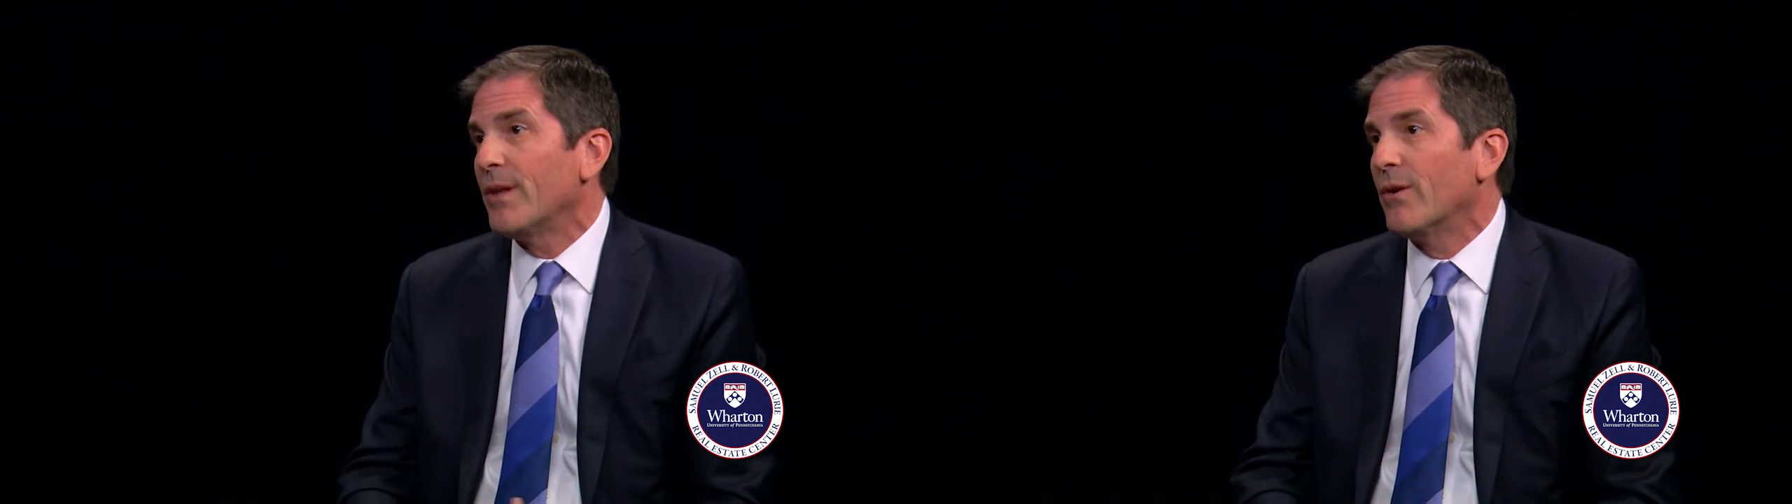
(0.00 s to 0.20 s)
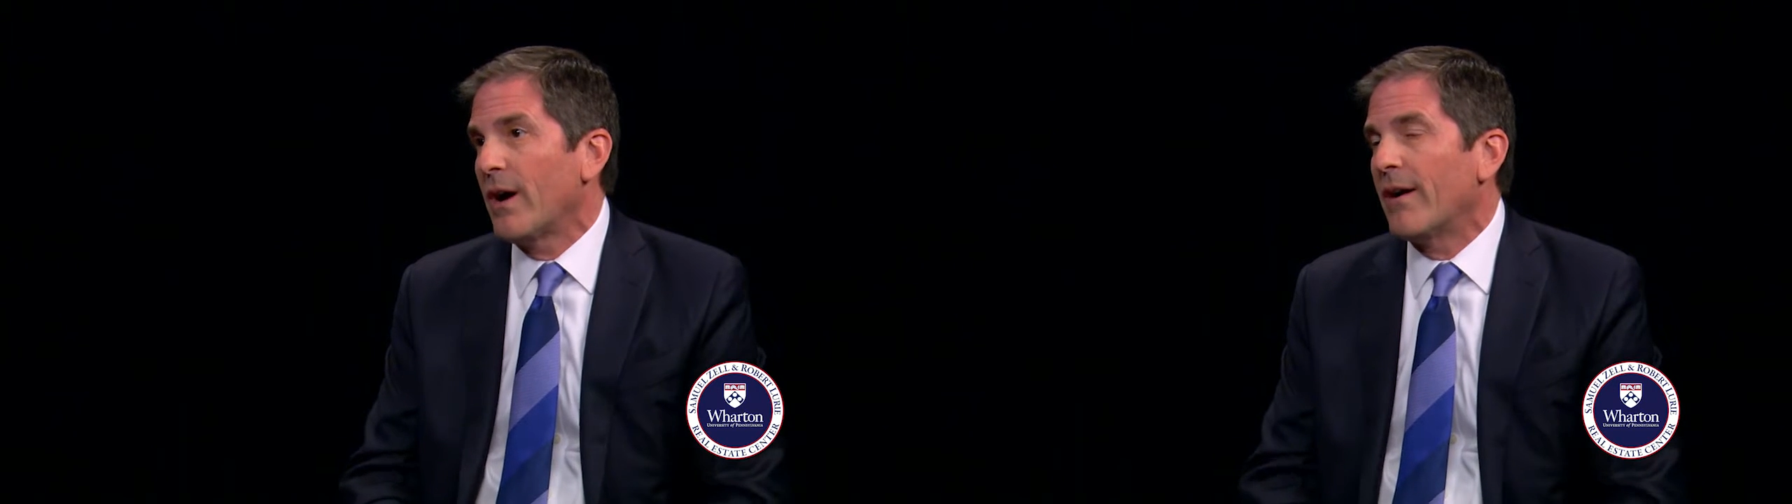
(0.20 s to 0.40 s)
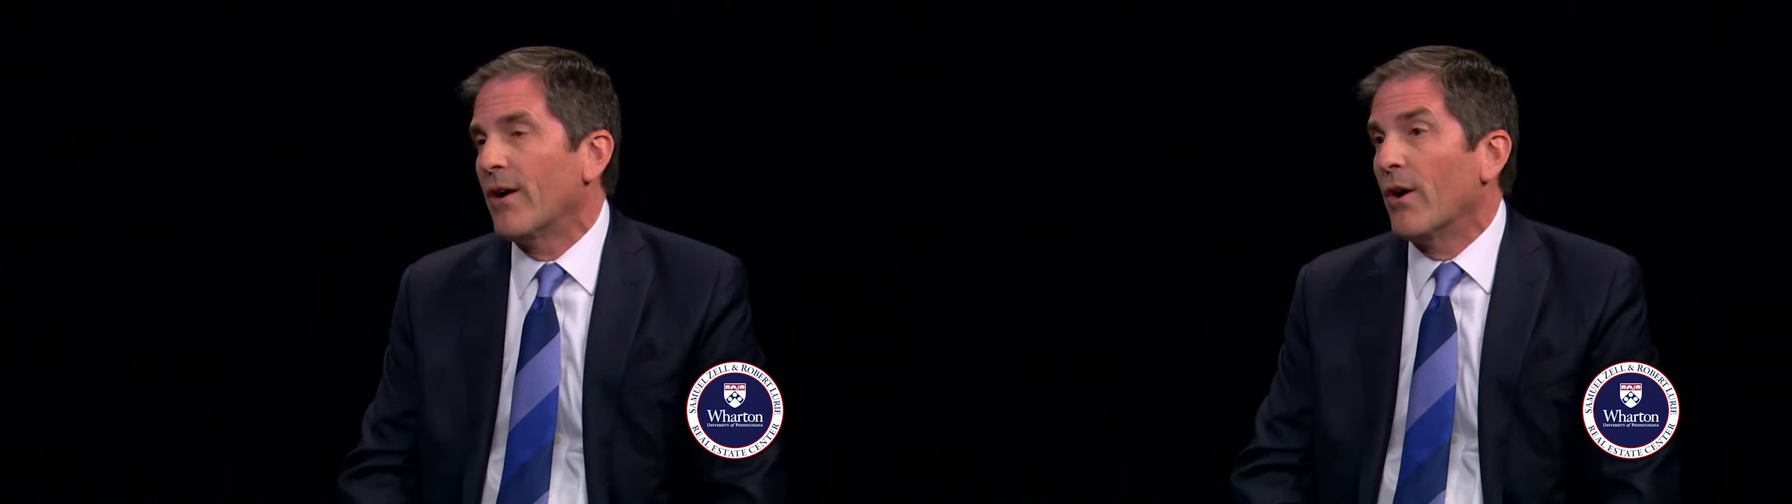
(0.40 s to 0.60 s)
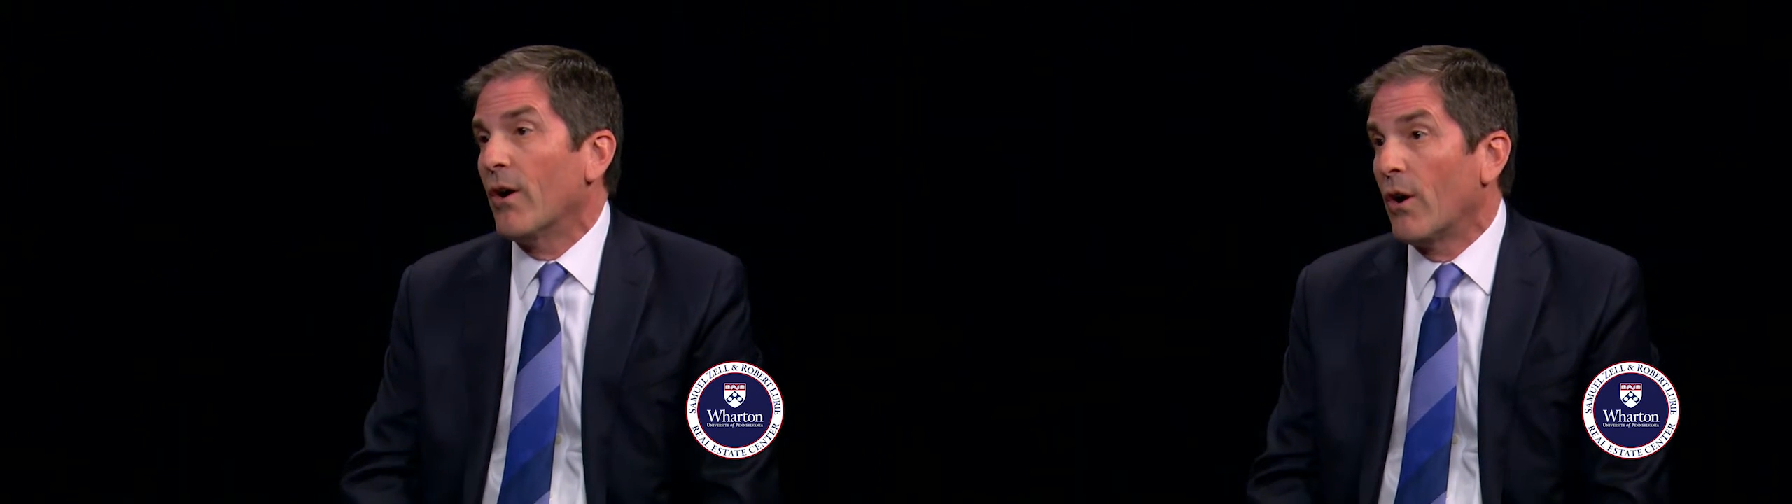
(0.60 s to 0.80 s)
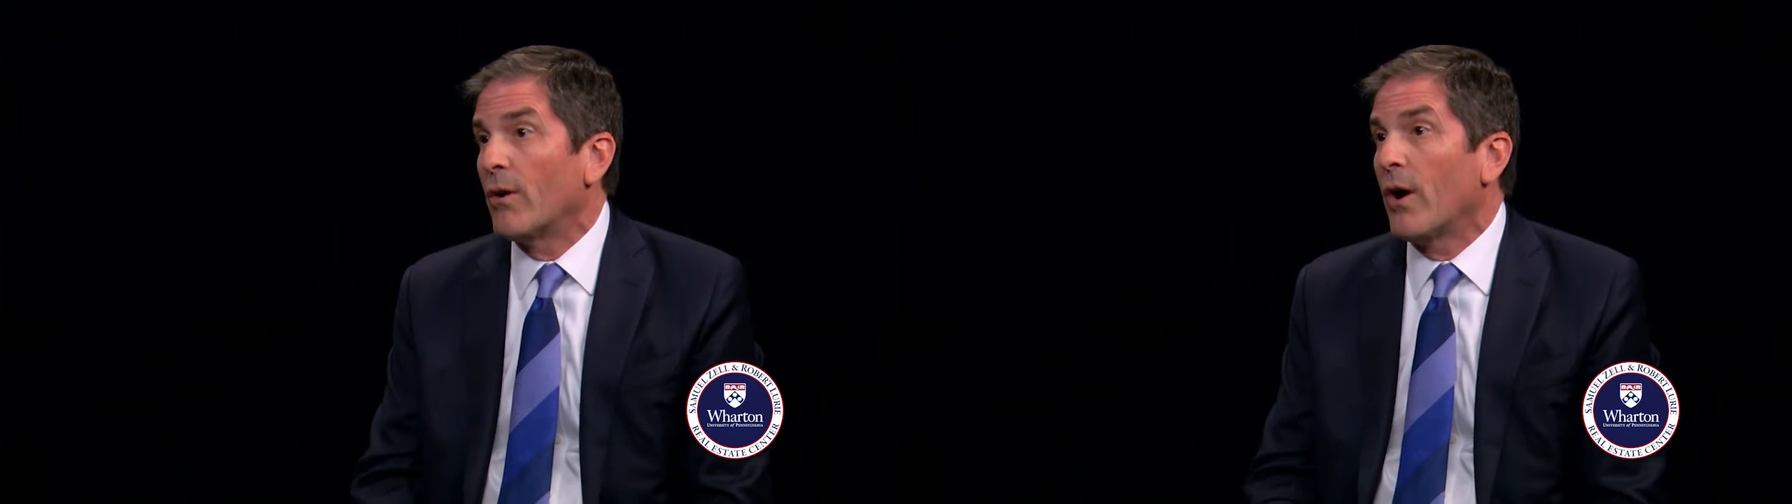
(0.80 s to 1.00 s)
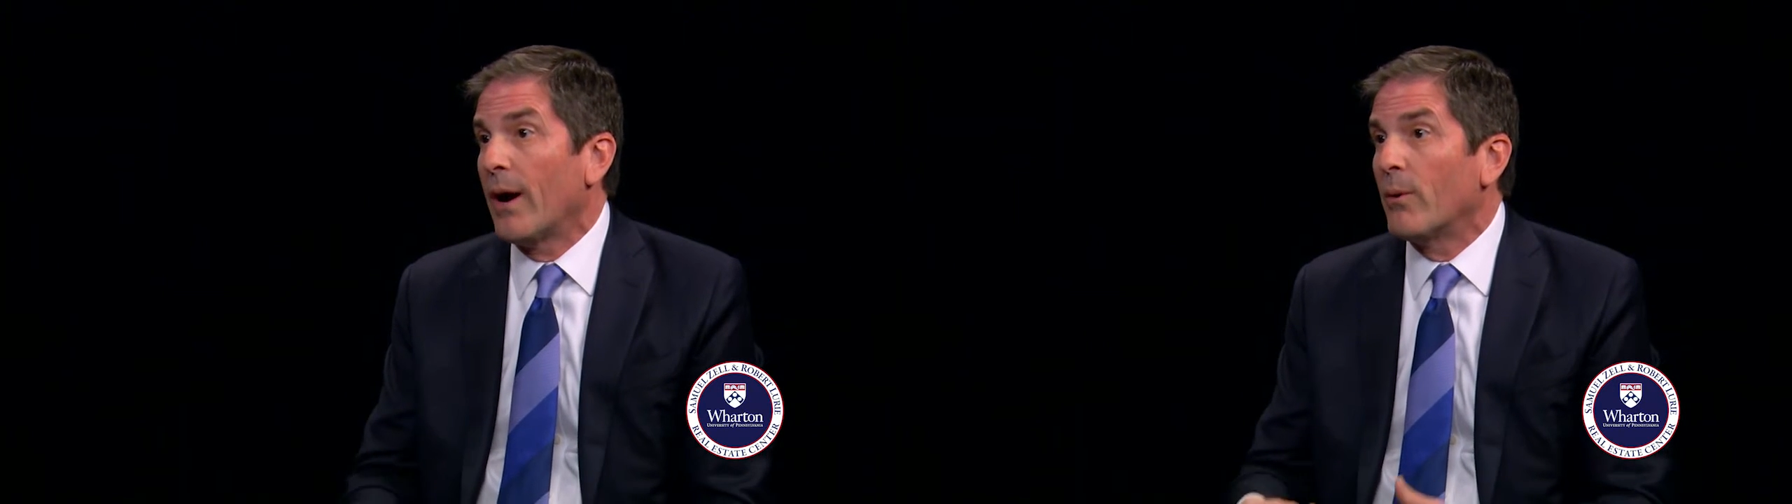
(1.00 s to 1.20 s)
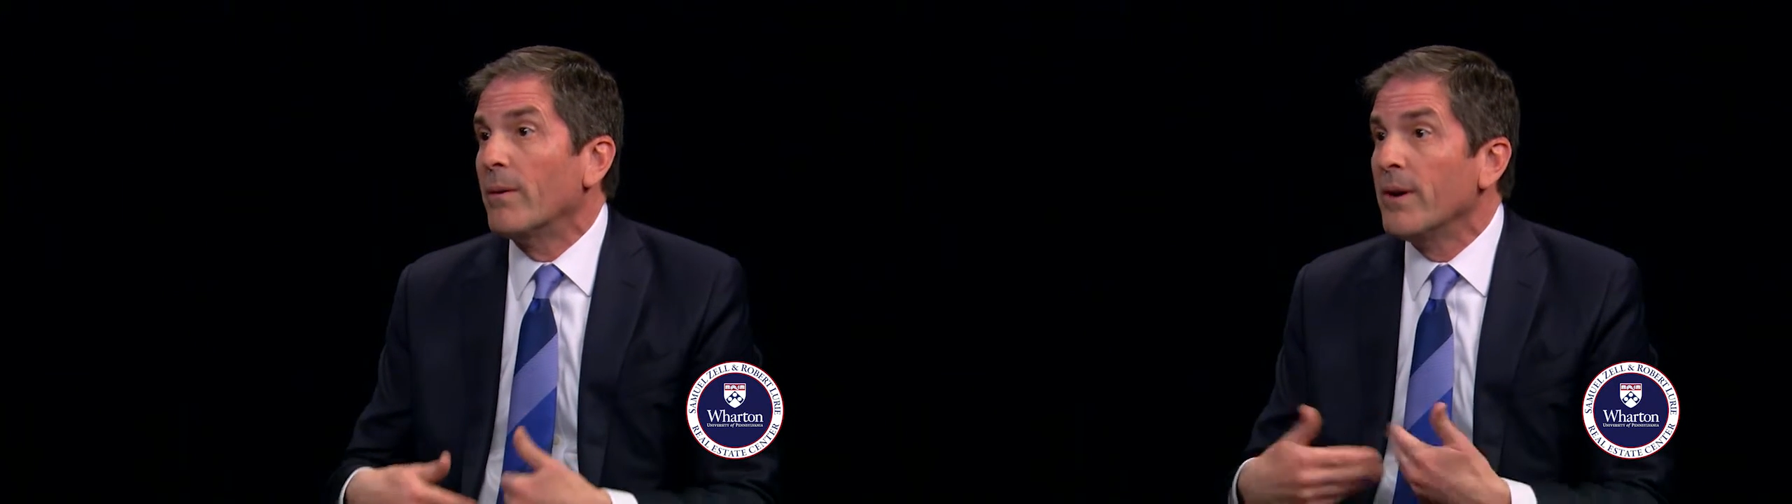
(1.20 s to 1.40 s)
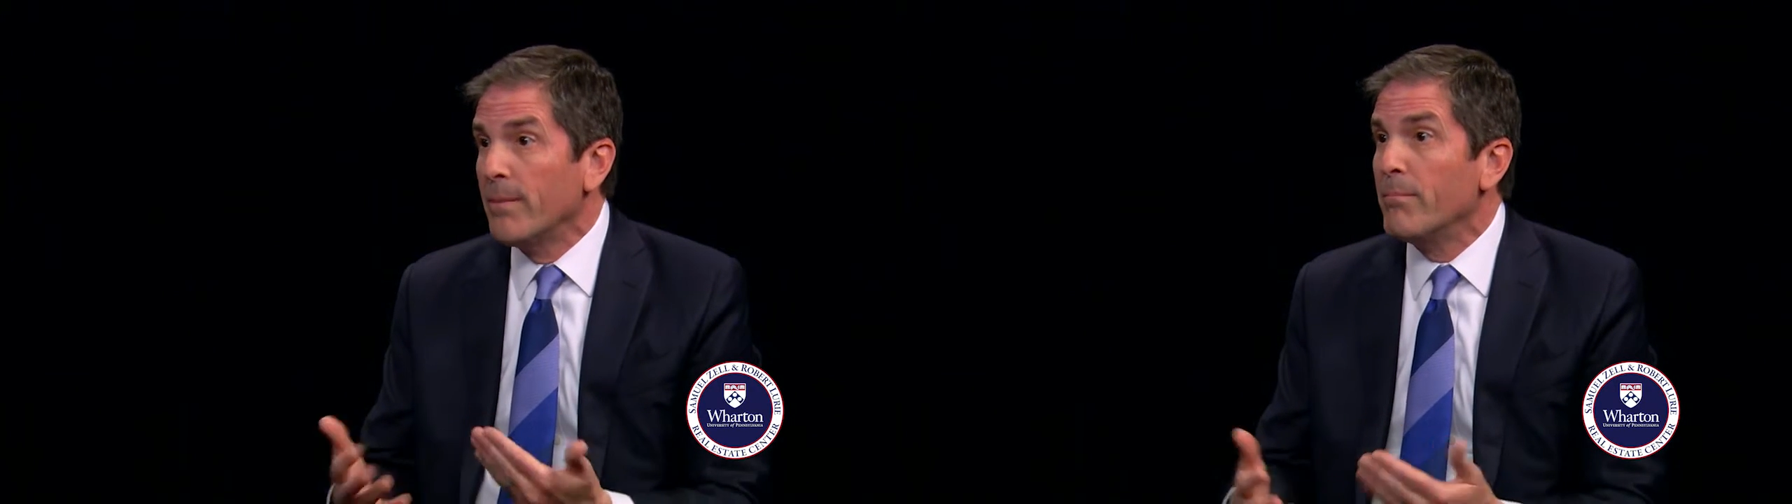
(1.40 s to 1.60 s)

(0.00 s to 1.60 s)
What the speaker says: are our